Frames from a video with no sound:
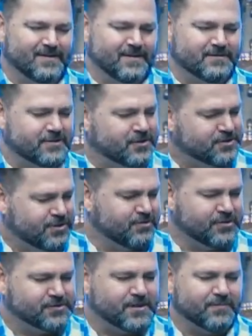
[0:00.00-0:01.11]
He said, You sure
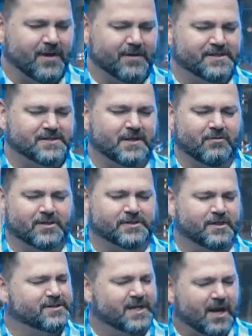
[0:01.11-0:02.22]
there's something on the inside you want to share?
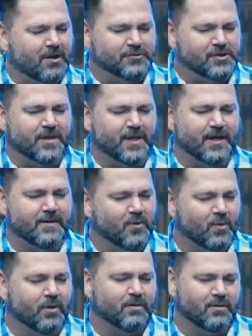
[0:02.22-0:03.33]
He said, I don't do that anymore.